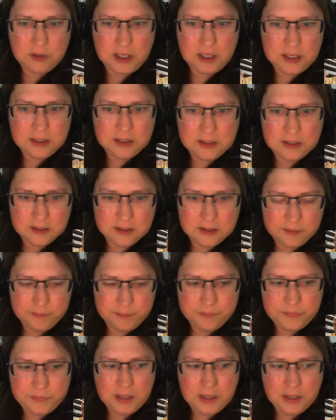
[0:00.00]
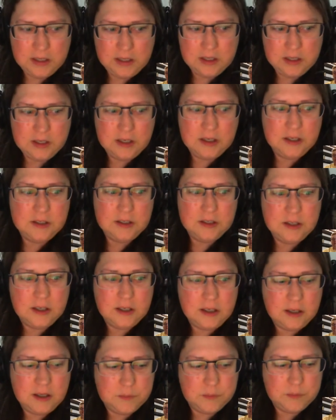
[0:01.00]
Hill.
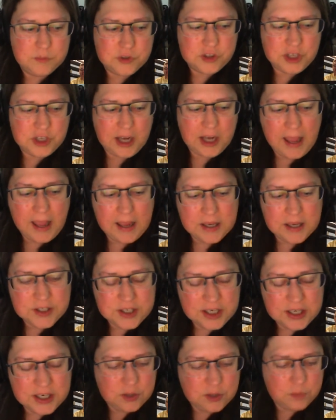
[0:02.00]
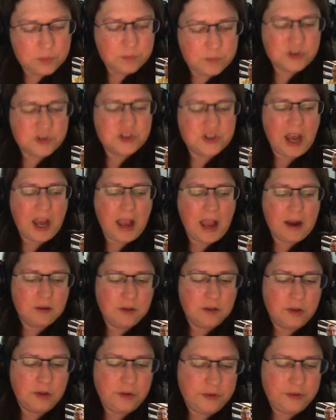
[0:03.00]
She has him
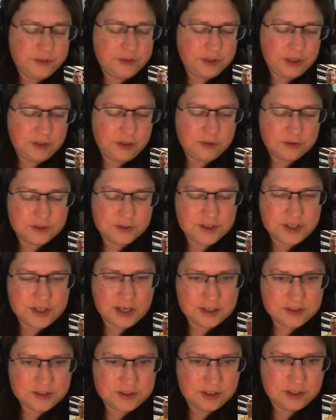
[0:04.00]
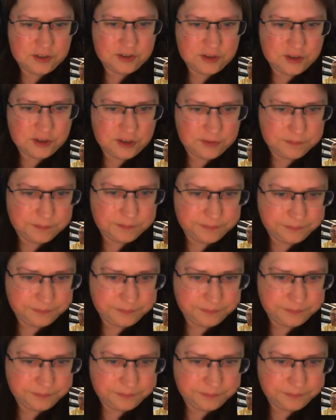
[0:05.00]
shackled in her sex dungeon.